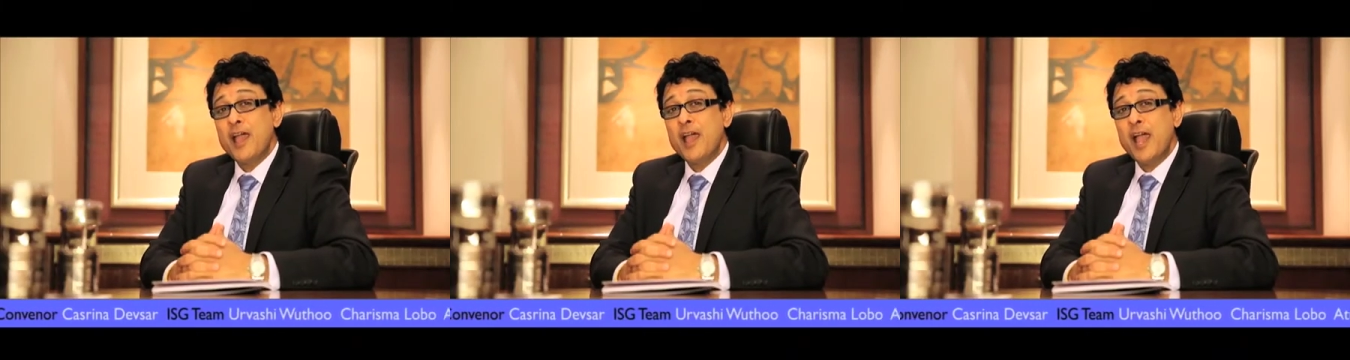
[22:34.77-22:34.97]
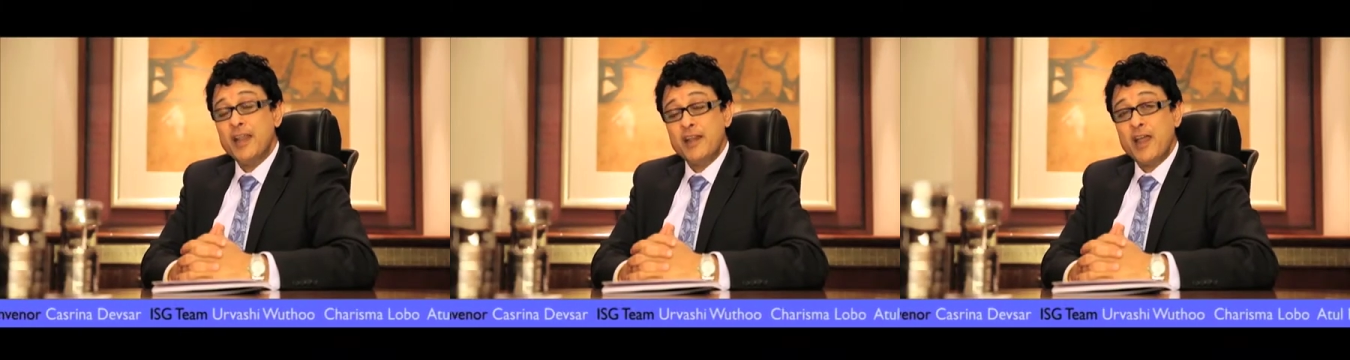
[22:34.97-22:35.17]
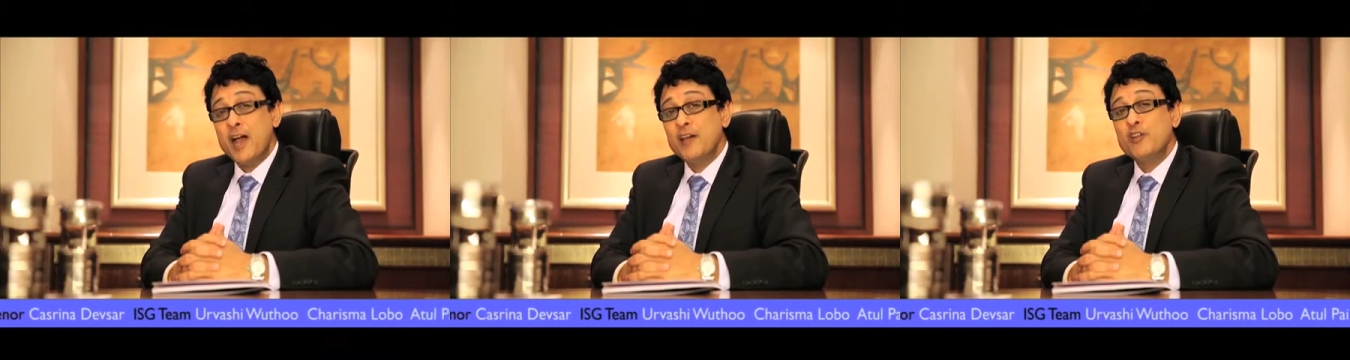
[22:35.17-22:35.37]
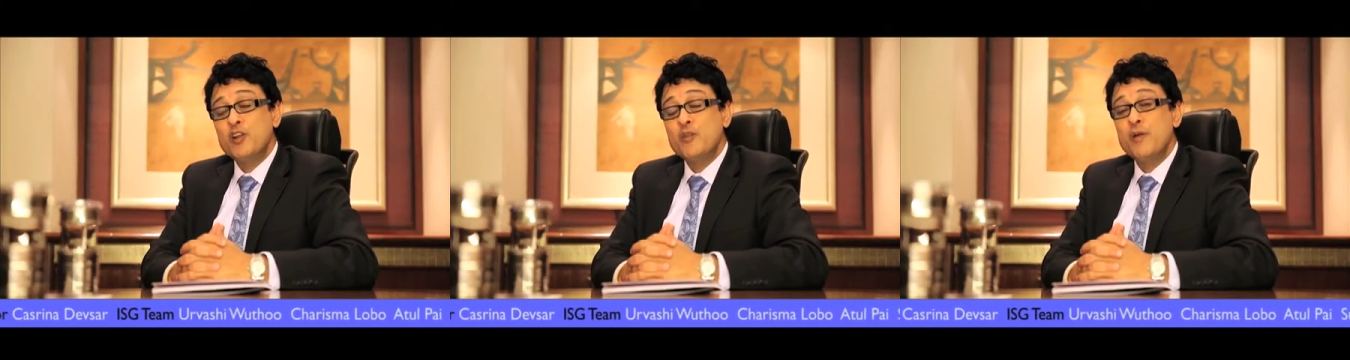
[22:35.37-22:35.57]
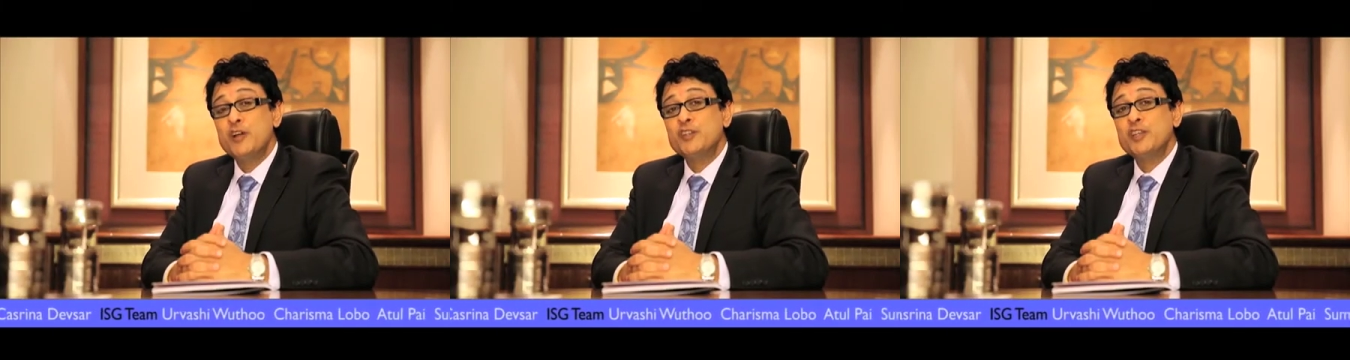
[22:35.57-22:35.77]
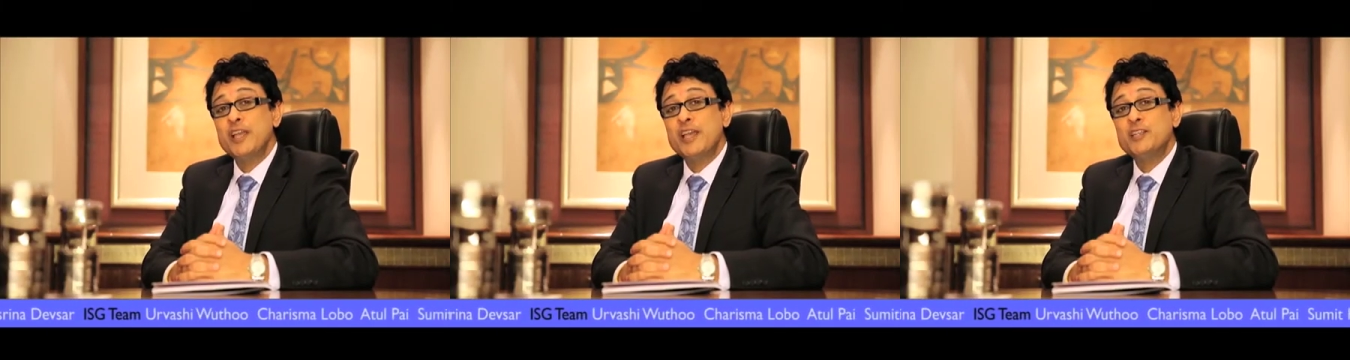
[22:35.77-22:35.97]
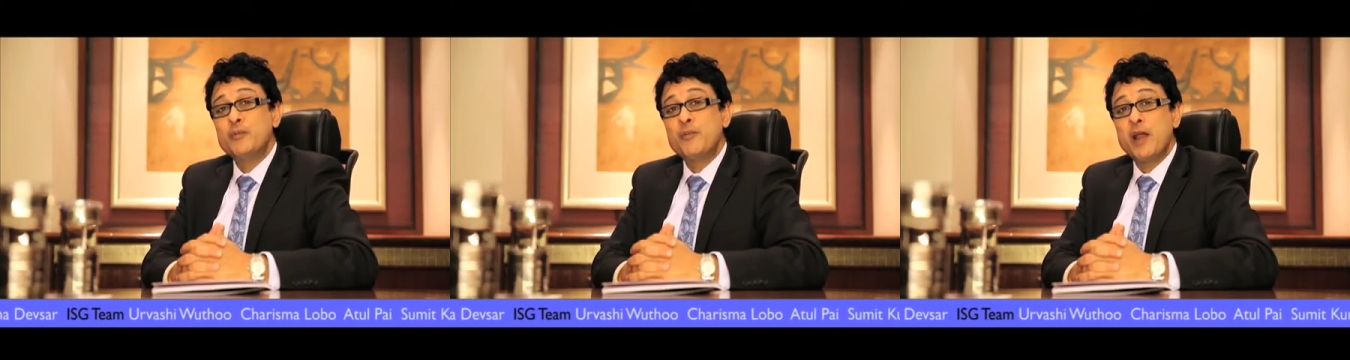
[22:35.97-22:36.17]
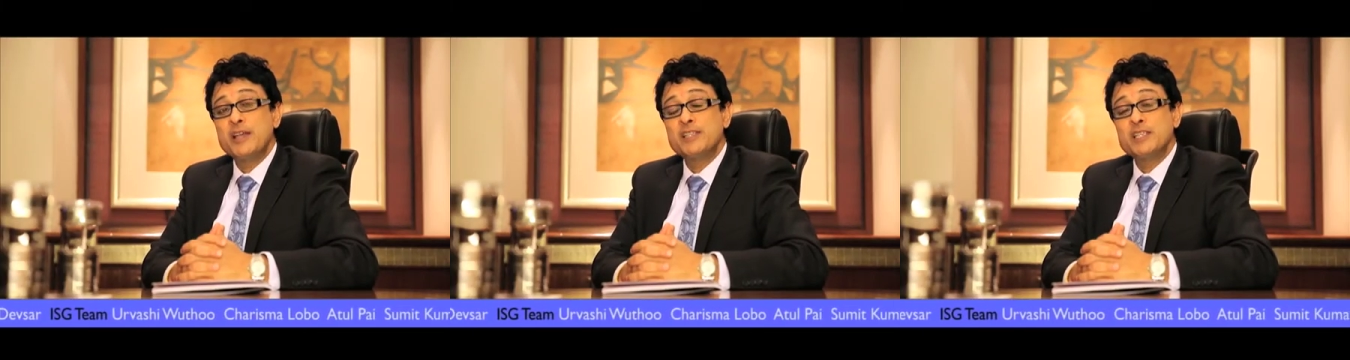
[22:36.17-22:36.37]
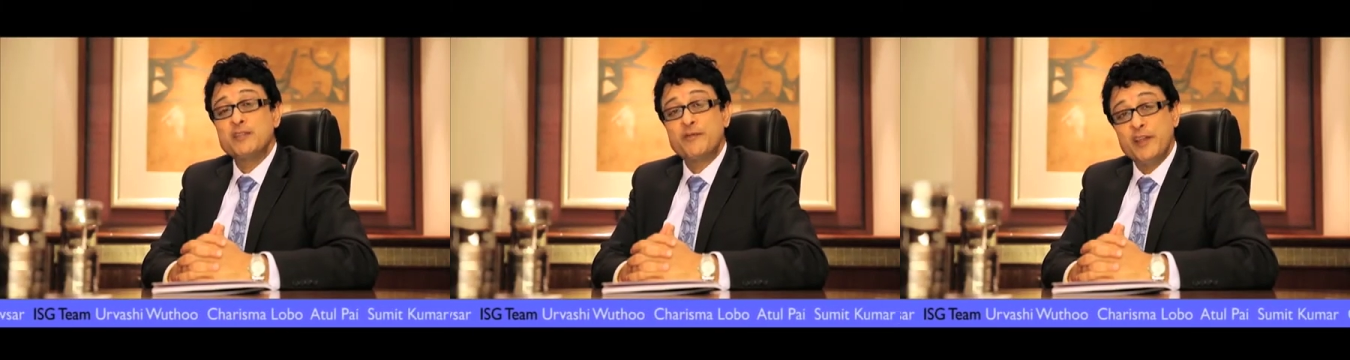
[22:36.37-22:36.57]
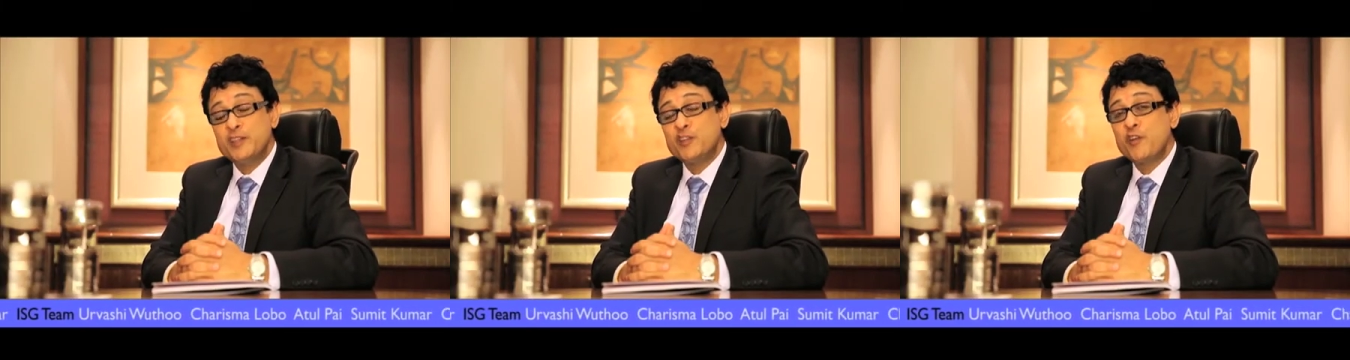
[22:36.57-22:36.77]
and other emerging enterprises
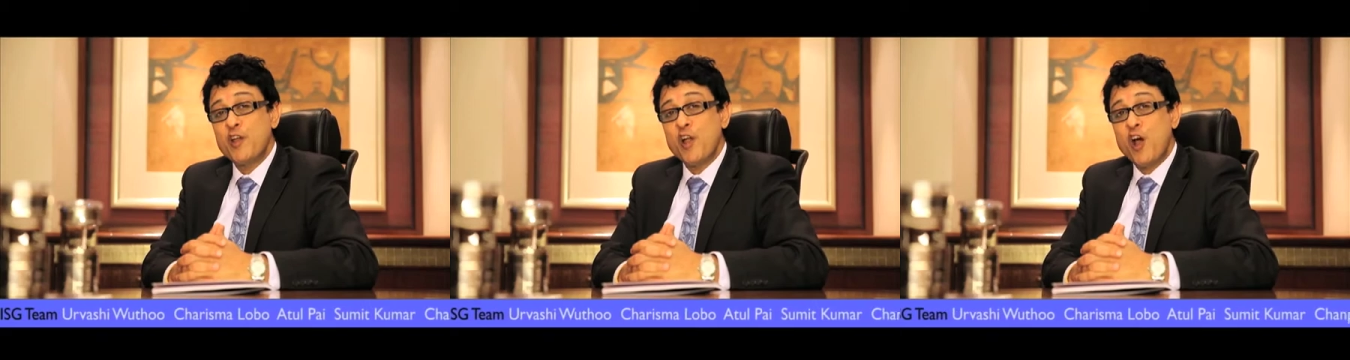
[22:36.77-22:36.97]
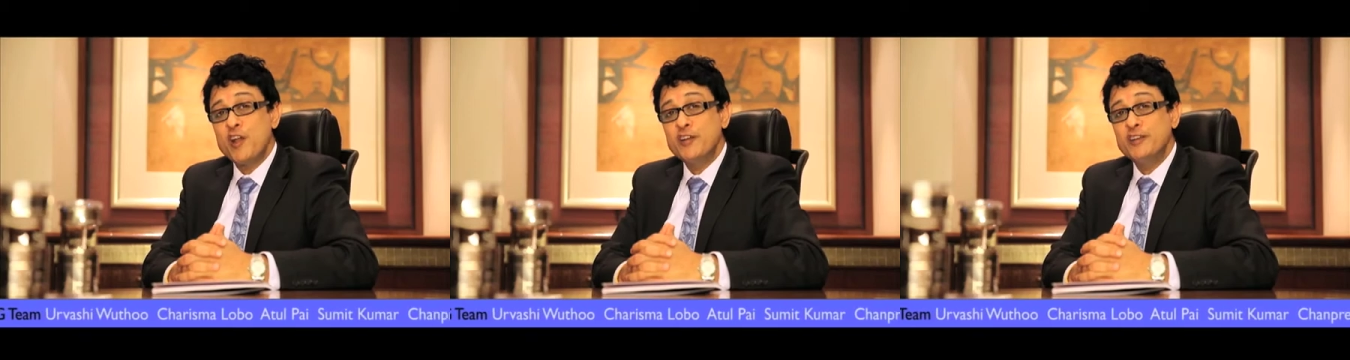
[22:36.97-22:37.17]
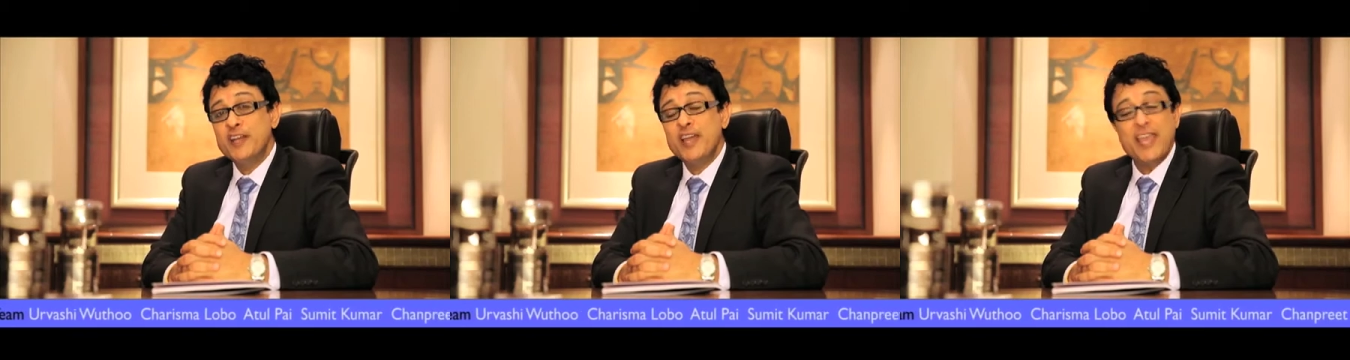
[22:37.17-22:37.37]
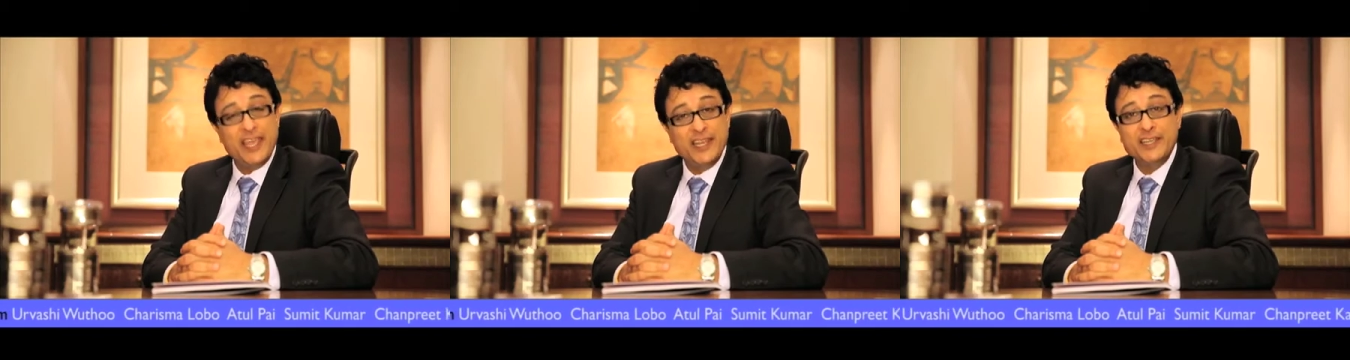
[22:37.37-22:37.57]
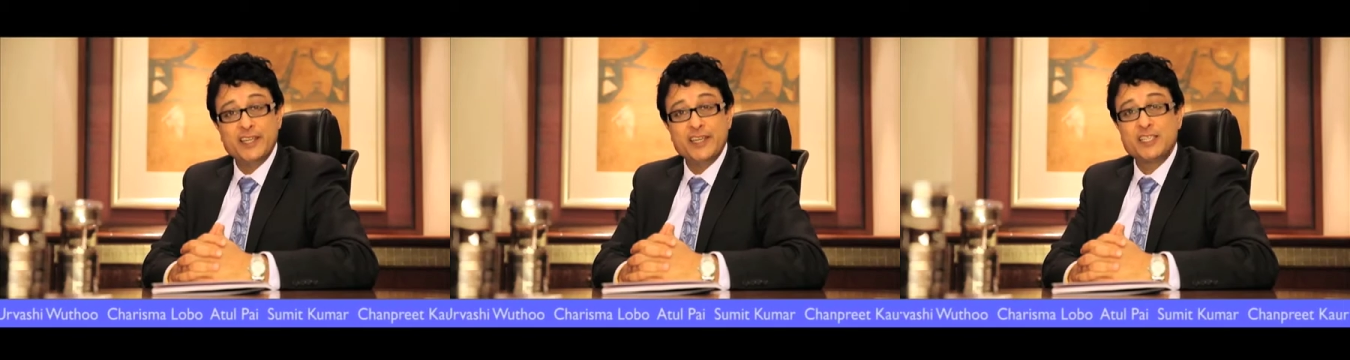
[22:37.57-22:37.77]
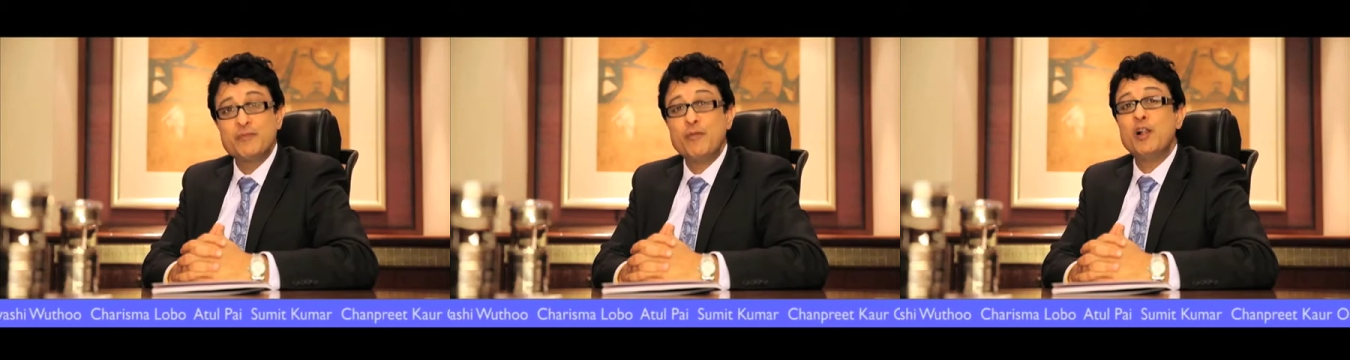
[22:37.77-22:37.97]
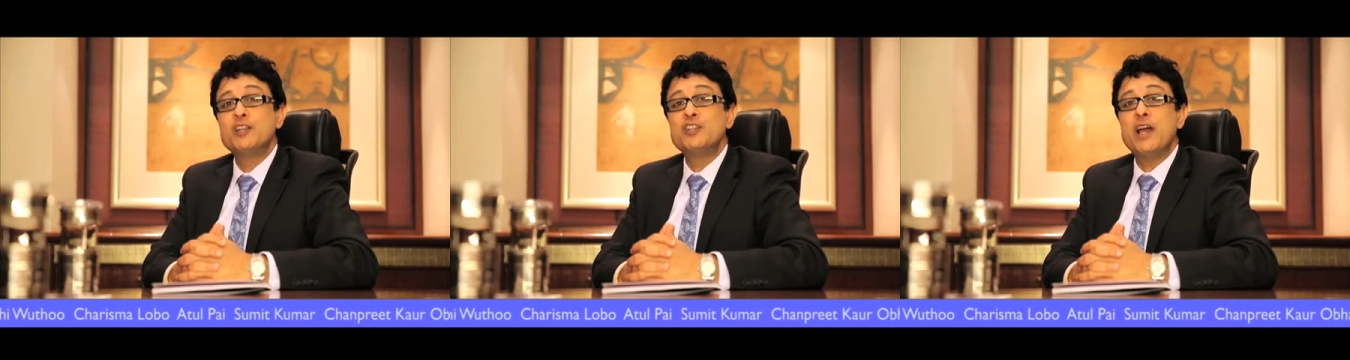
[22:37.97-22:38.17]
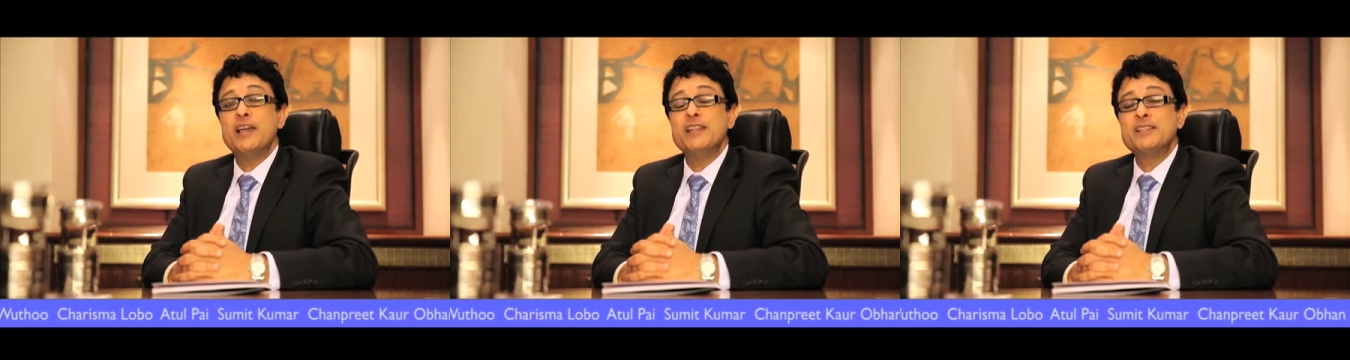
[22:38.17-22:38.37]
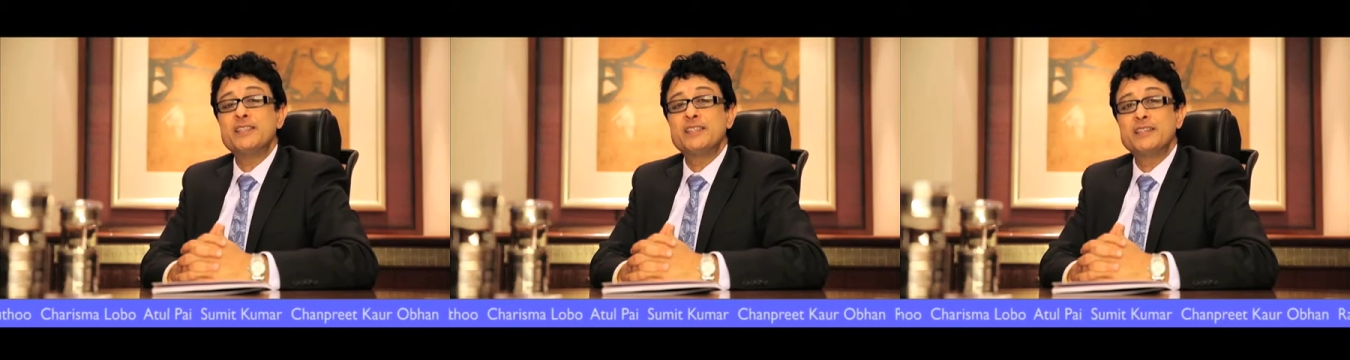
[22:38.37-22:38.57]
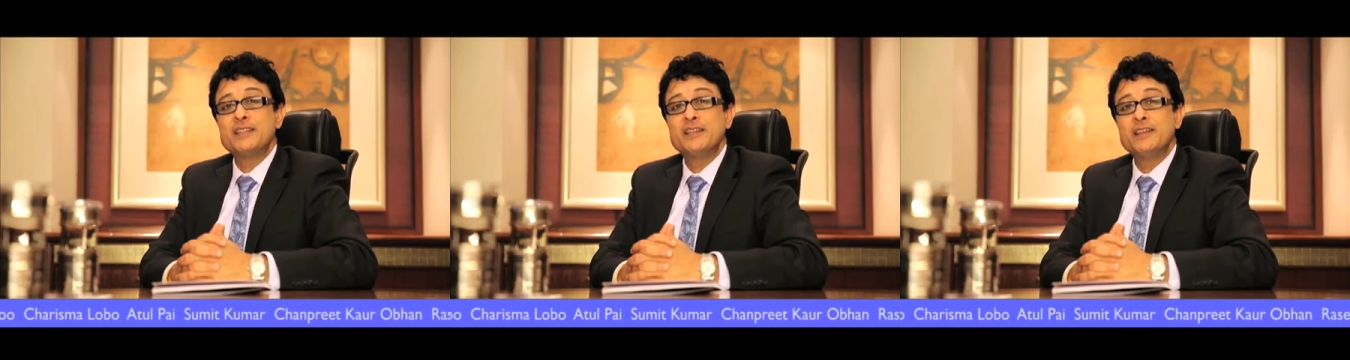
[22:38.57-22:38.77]
featuring on India's Small Giants.